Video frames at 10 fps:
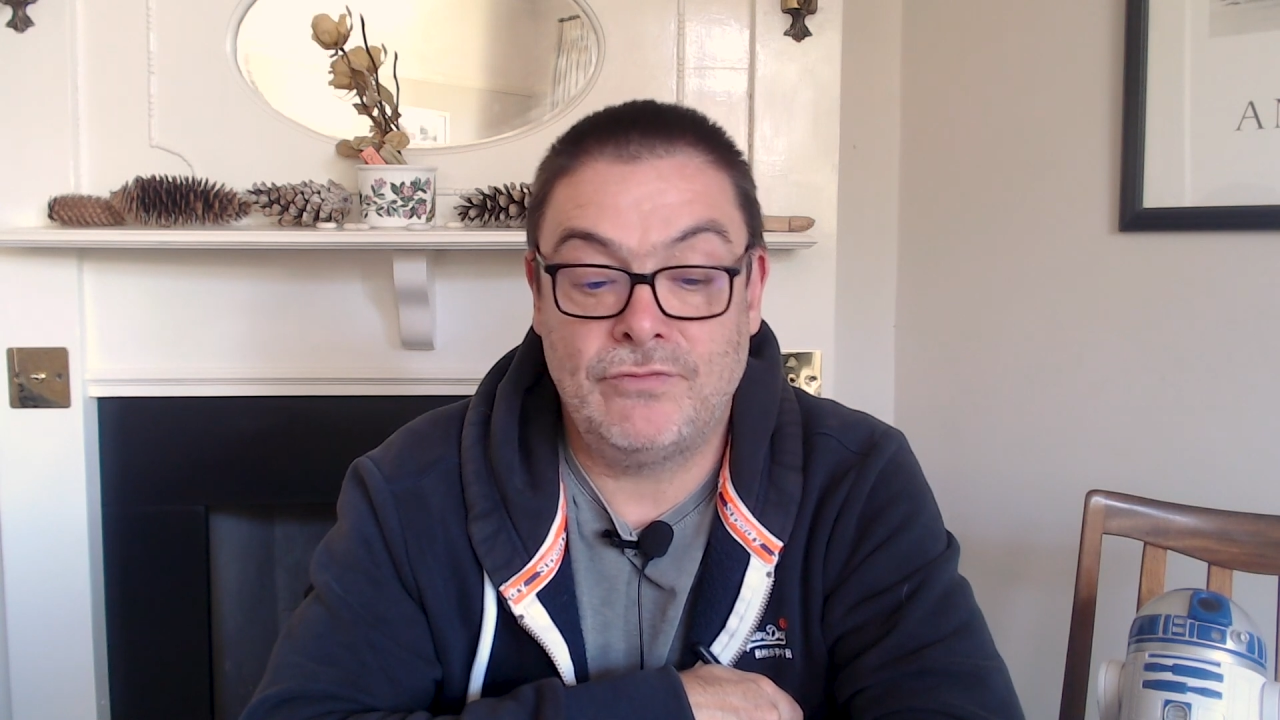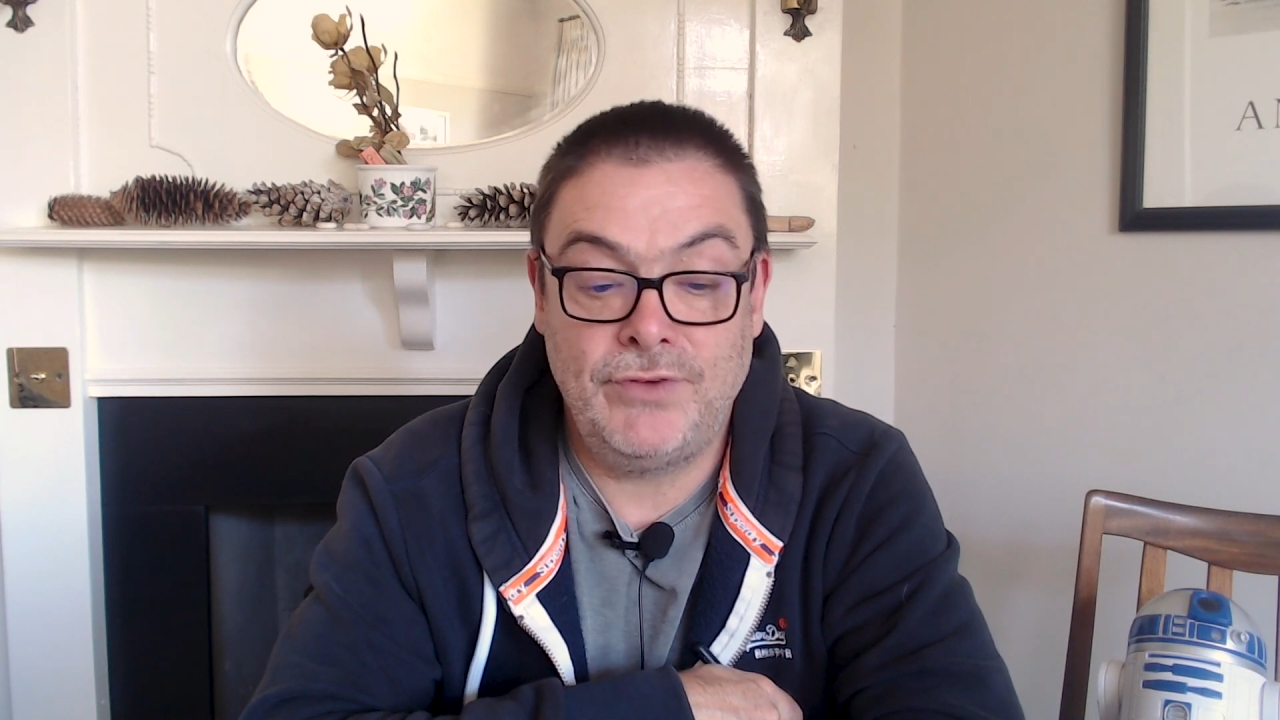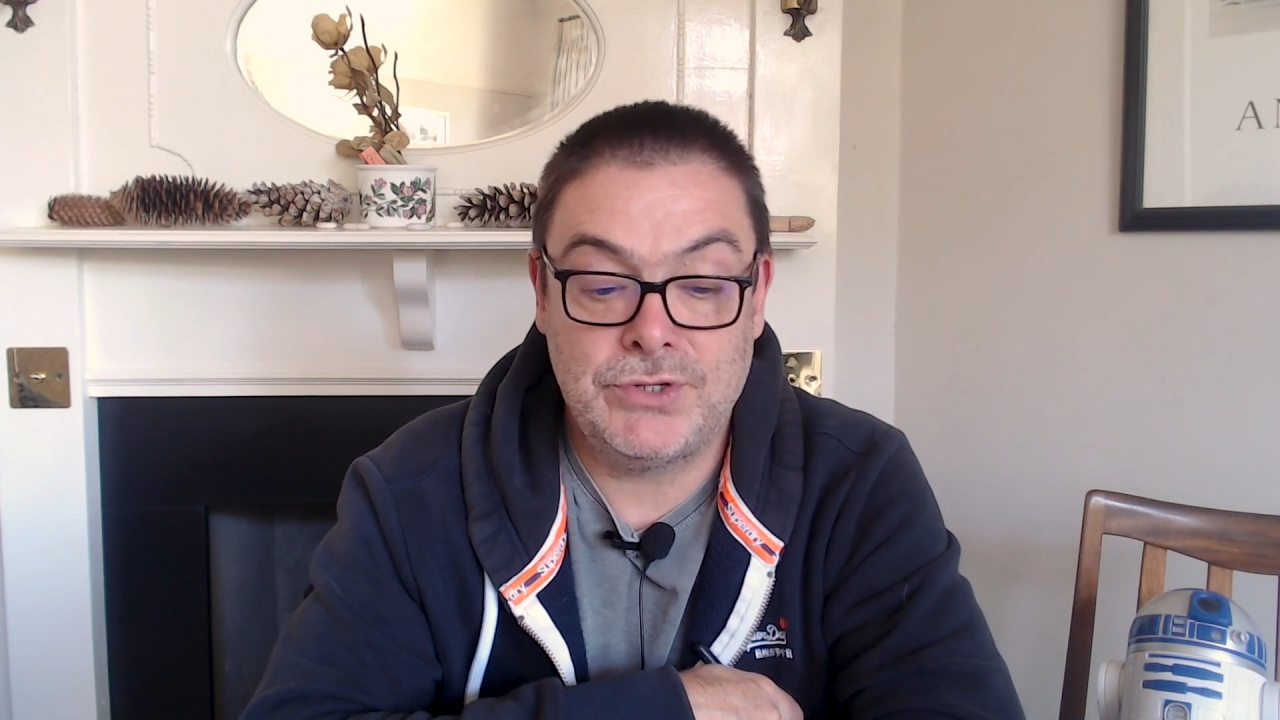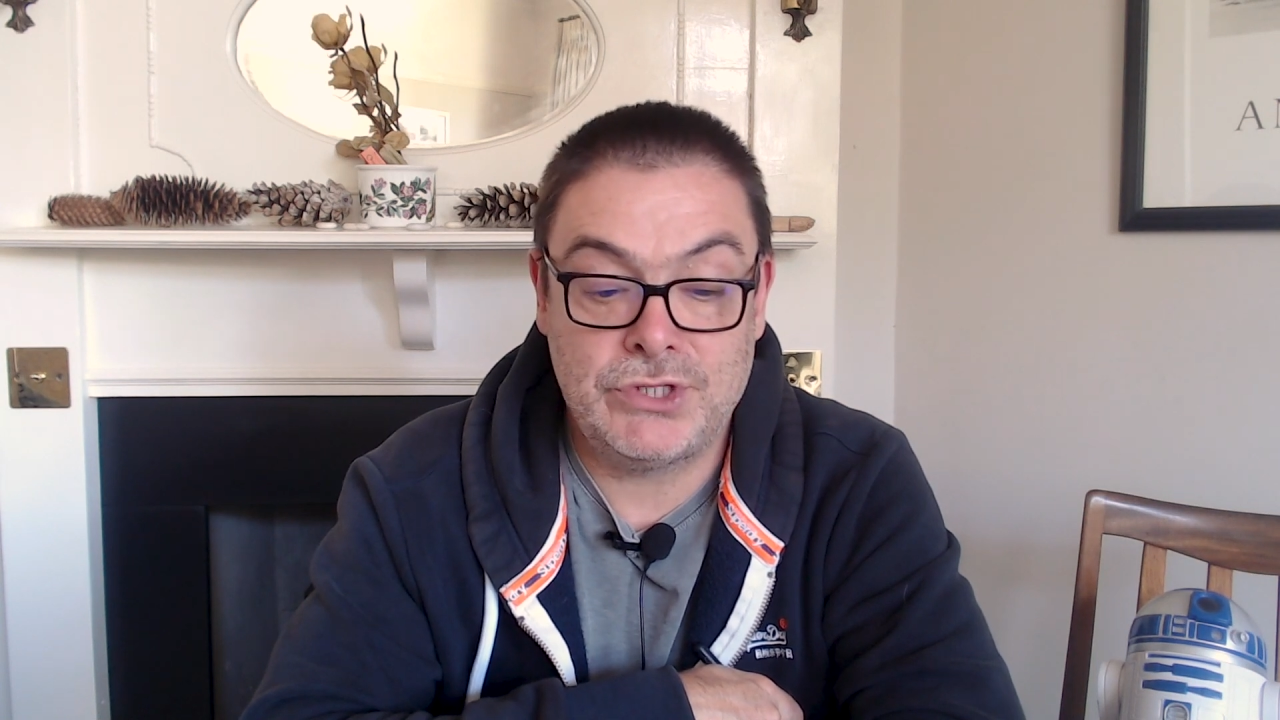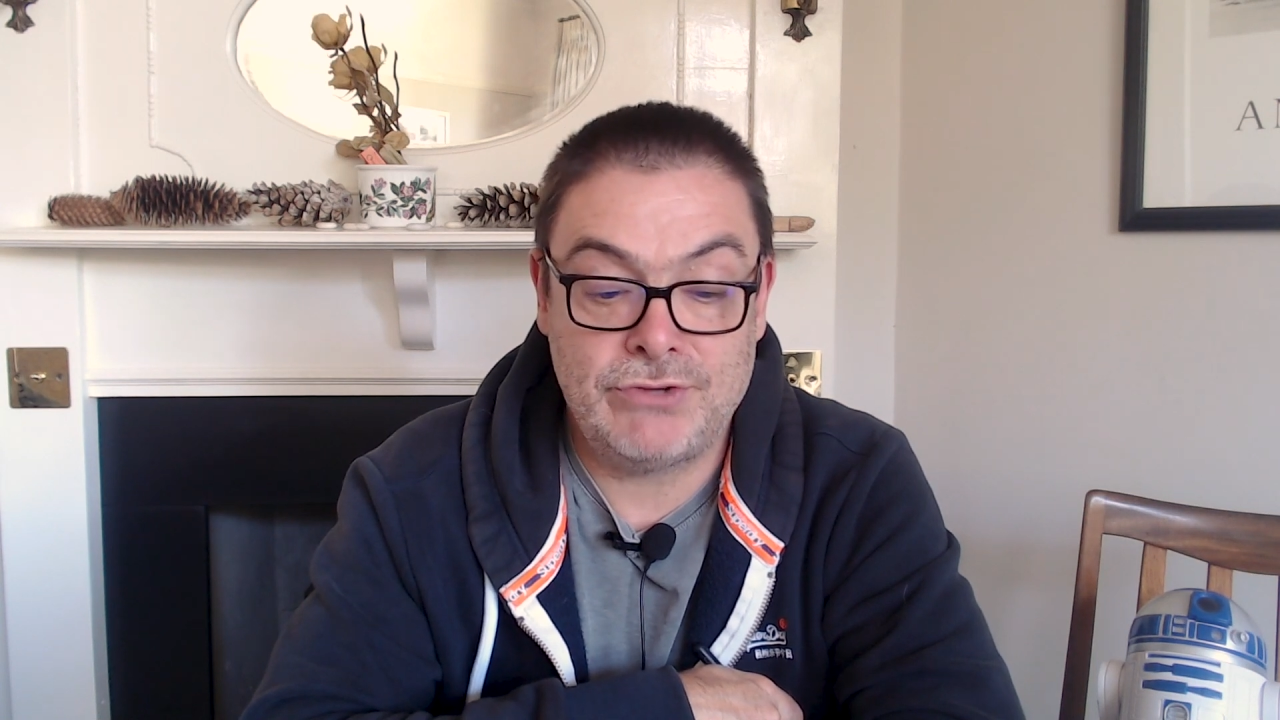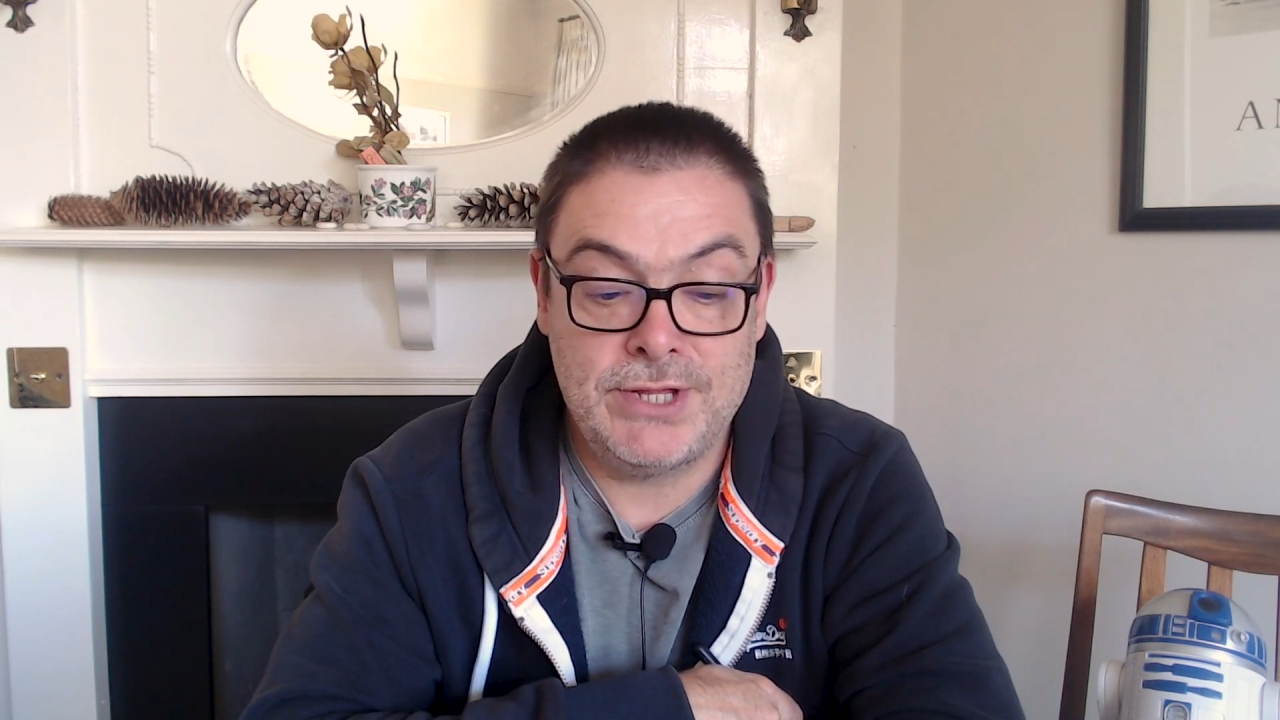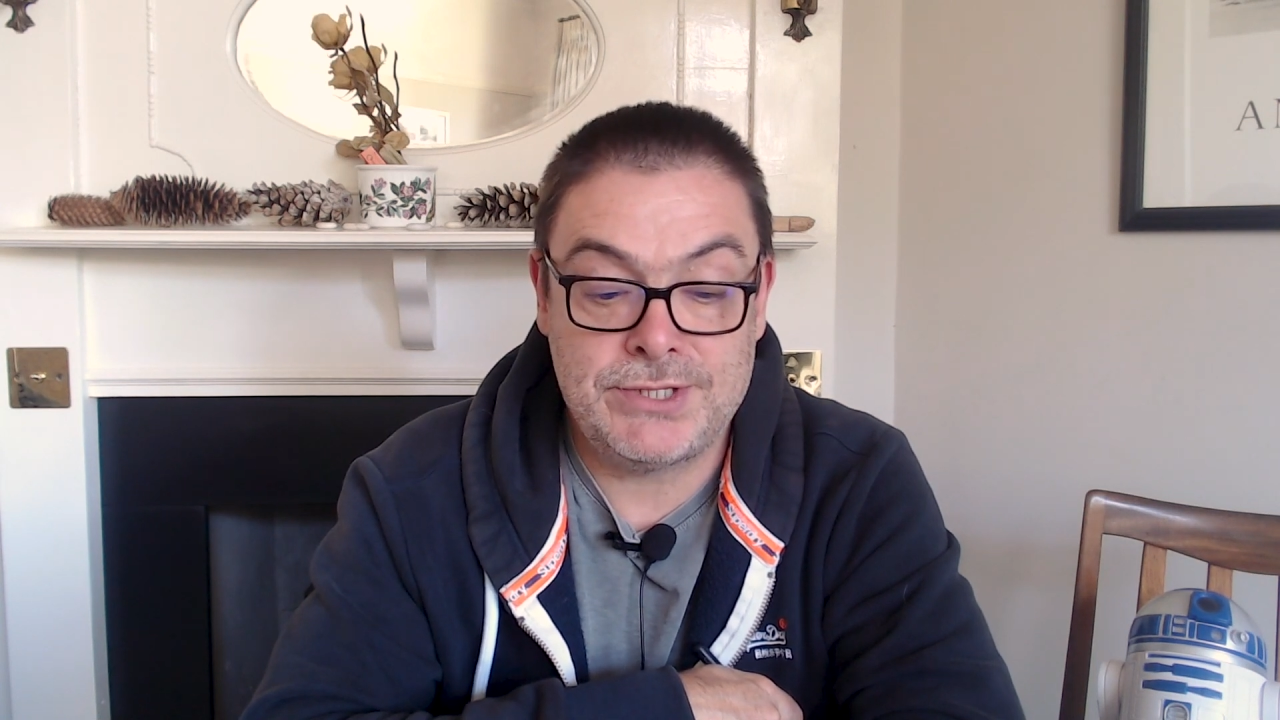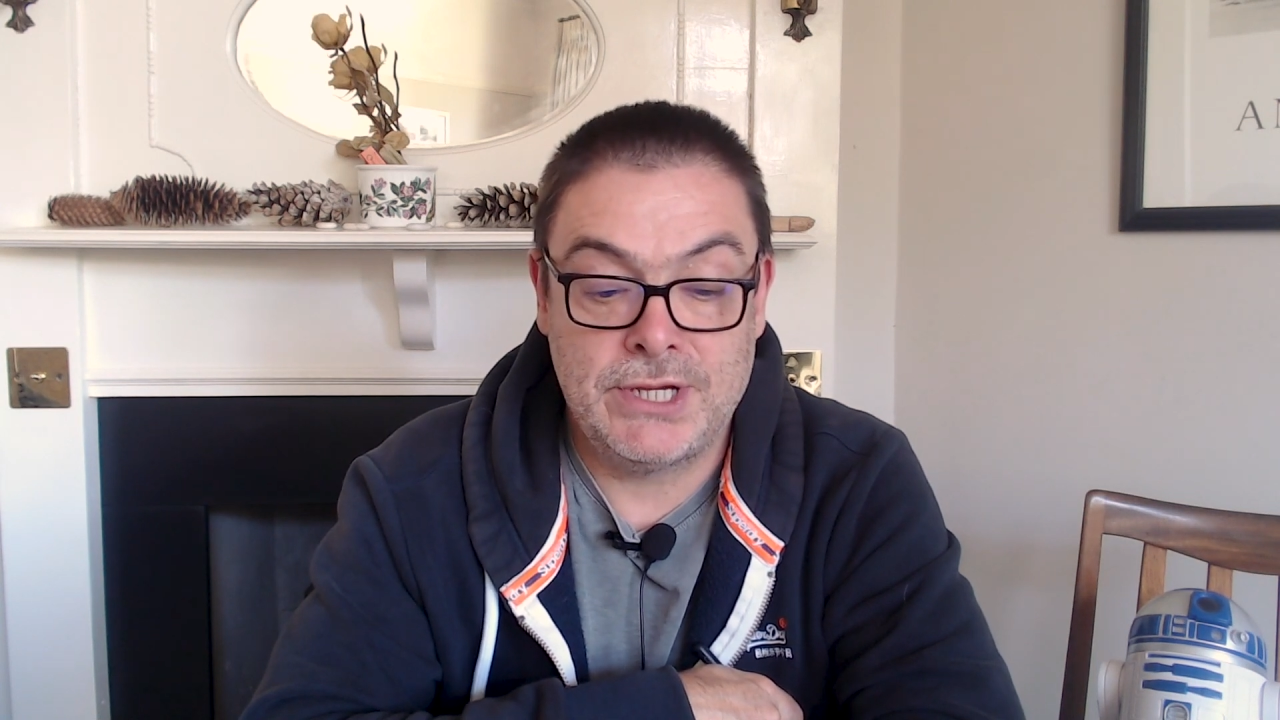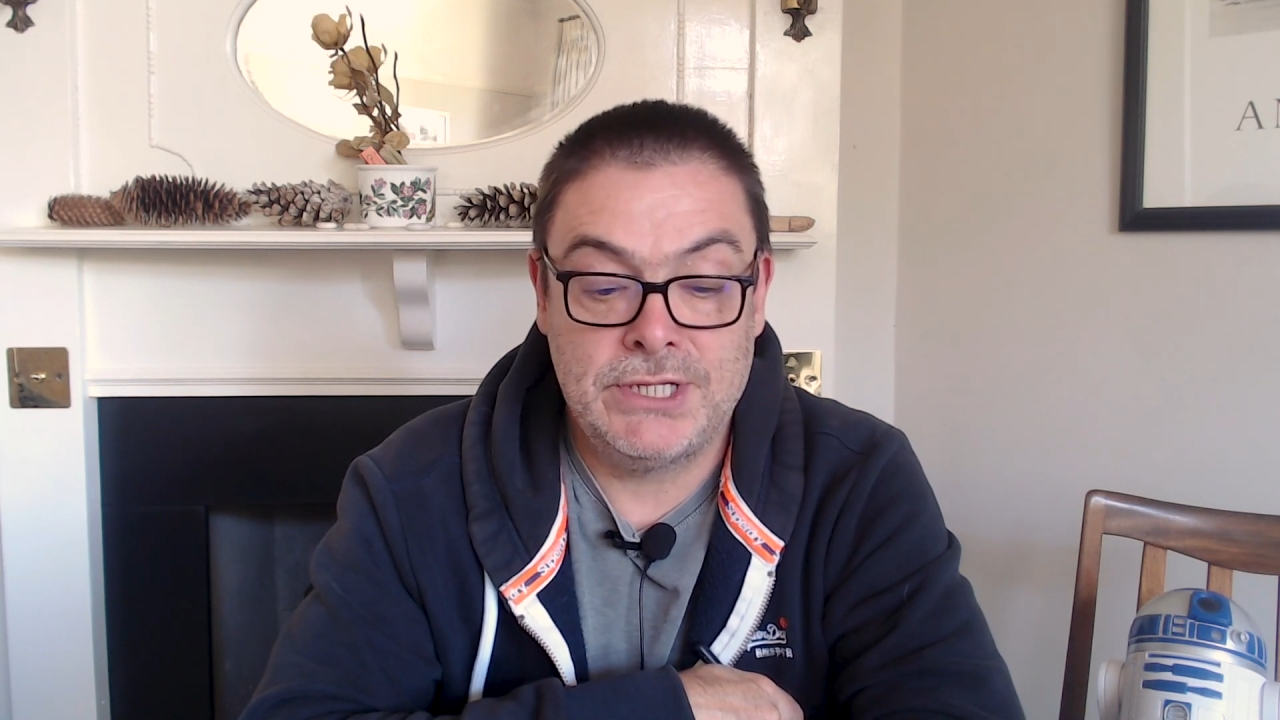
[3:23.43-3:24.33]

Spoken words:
field strengths,